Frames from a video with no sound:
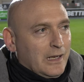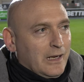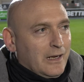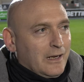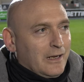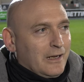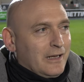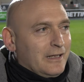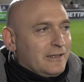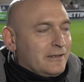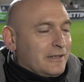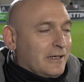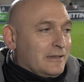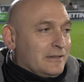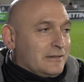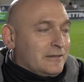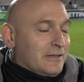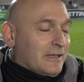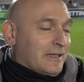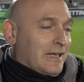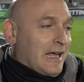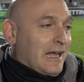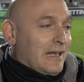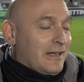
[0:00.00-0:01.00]
Yeah,
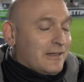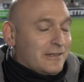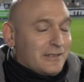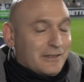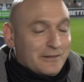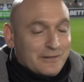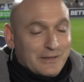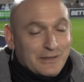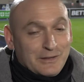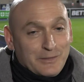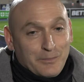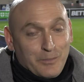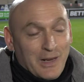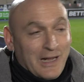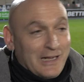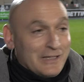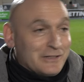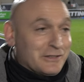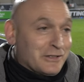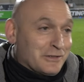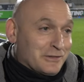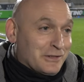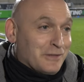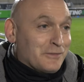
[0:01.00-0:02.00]
and again, the
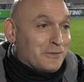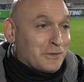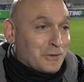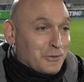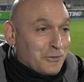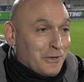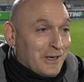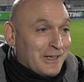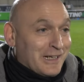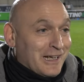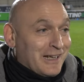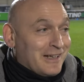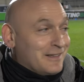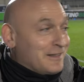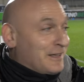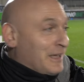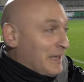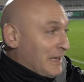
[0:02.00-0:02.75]
players deserve the credit.